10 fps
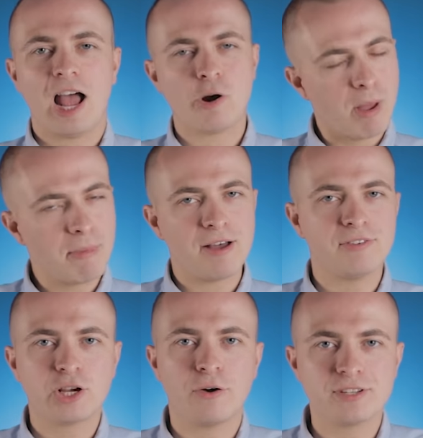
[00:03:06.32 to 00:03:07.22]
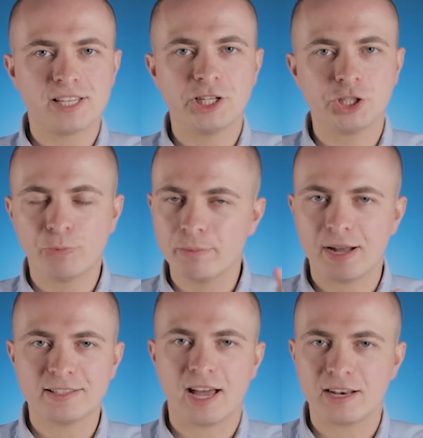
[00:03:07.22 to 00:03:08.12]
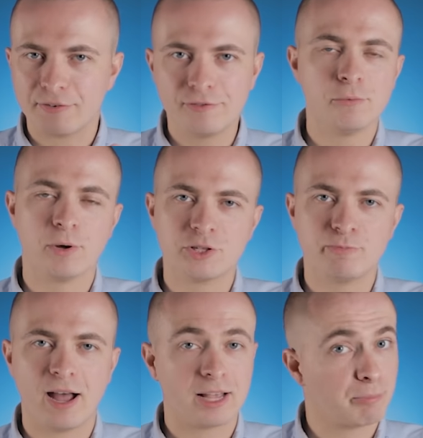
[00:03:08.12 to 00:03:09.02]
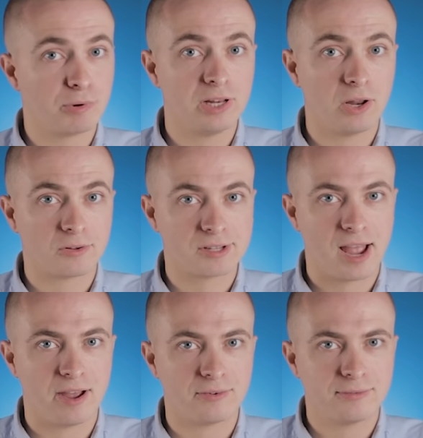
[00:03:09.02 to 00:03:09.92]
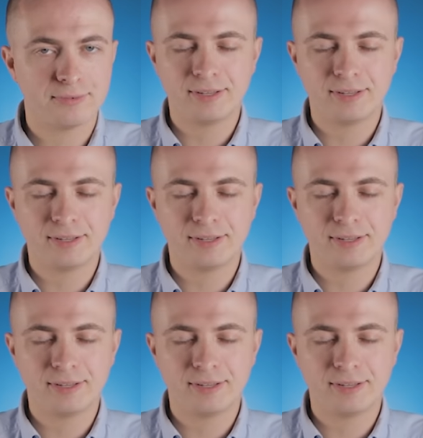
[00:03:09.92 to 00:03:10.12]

I remember having a conversation with my dad a few months back pre-lockdown